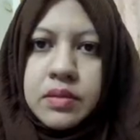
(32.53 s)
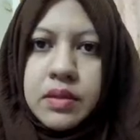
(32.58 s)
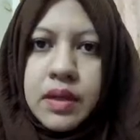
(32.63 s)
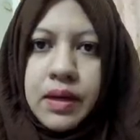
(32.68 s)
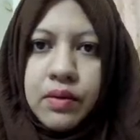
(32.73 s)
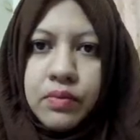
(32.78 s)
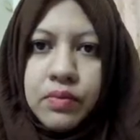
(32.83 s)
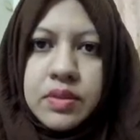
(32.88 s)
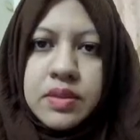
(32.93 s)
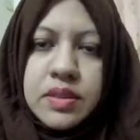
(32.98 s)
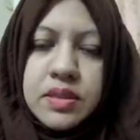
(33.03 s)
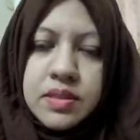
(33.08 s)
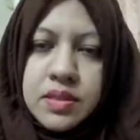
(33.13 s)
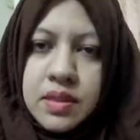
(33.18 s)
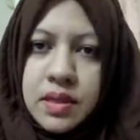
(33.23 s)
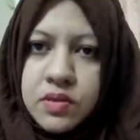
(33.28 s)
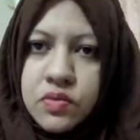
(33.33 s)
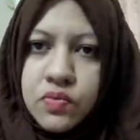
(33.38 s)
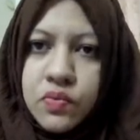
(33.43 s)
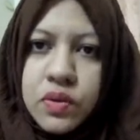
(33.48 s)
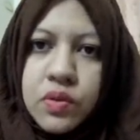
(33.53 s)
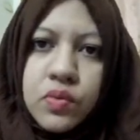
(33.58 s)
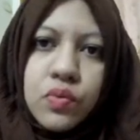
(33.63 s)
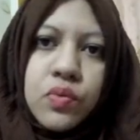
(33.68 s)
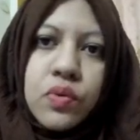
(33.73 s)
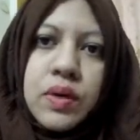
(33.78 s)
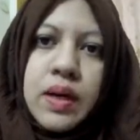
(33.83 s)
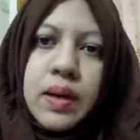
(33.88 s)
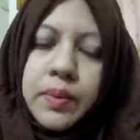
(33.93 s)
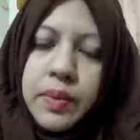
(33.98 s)
I will discuss with
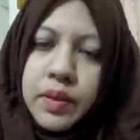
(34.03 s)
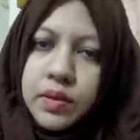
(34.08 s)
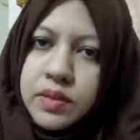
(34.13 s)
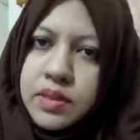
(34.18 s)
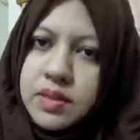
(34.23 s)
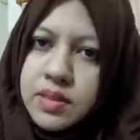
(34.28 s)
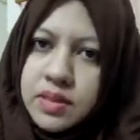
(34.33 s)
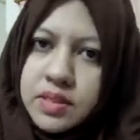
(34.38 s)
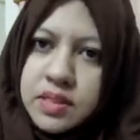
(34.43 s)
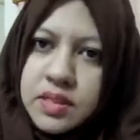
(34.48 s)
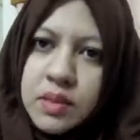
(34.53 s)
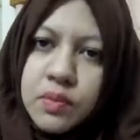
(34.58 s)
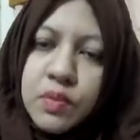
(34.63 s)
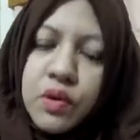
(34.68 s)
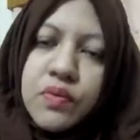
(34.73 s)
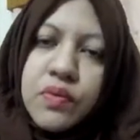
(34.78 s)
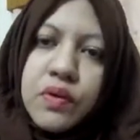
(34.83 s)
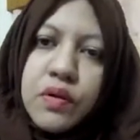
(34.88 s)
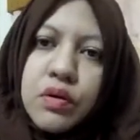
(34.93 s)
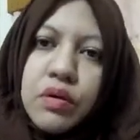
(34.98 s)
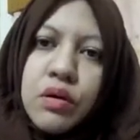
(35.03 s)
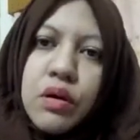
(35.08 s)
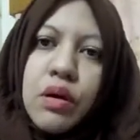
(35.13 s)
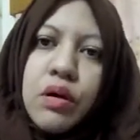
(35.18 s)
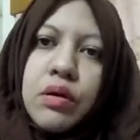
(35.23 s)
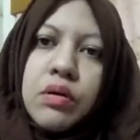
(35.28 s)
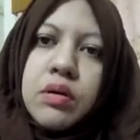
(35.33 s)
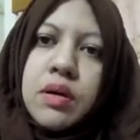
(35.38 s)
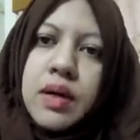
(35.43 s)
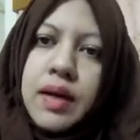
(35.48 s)
you about the just time of a
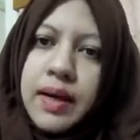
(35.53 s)
clock.